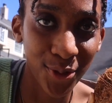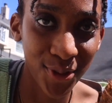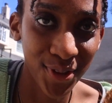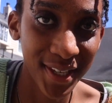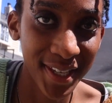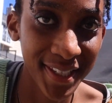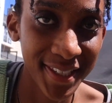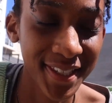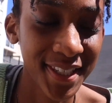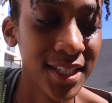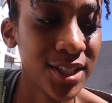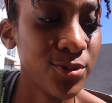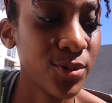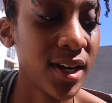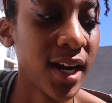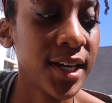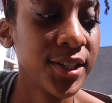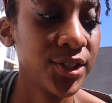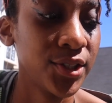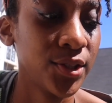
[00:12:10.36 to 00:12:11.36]
this is
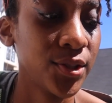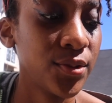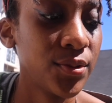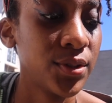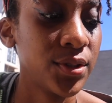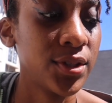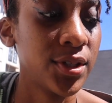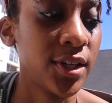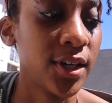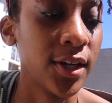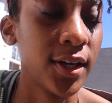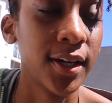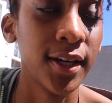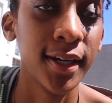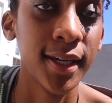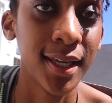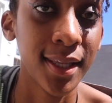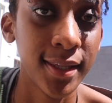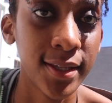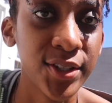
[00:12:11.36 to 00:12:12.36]
what I do to
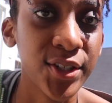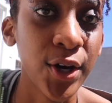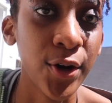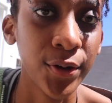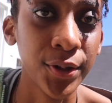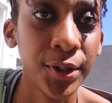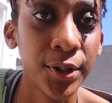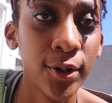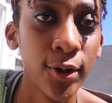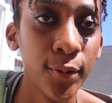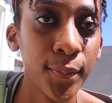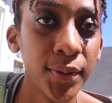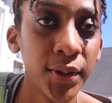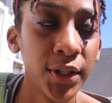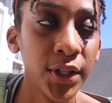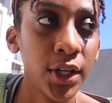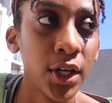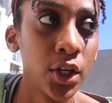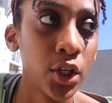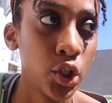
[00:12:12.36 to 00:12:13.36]
get this coconut
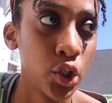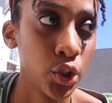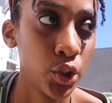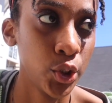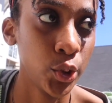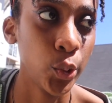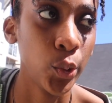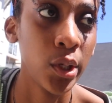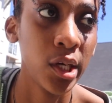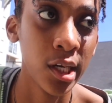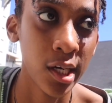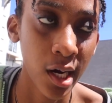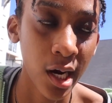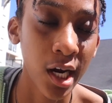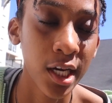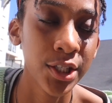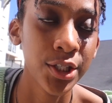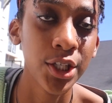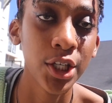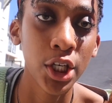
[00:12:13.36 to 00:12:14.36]
open. Do
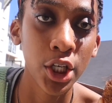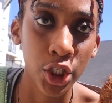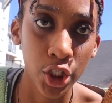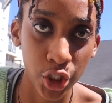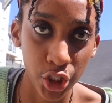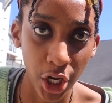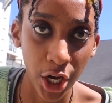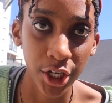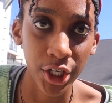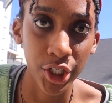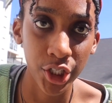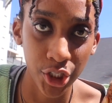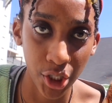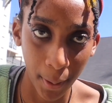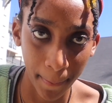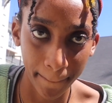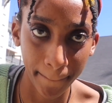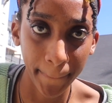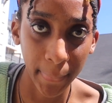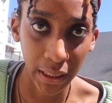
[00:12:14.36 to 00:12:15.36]
not judge
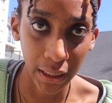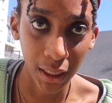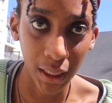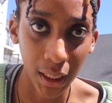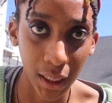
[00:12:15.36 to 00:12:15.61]
me.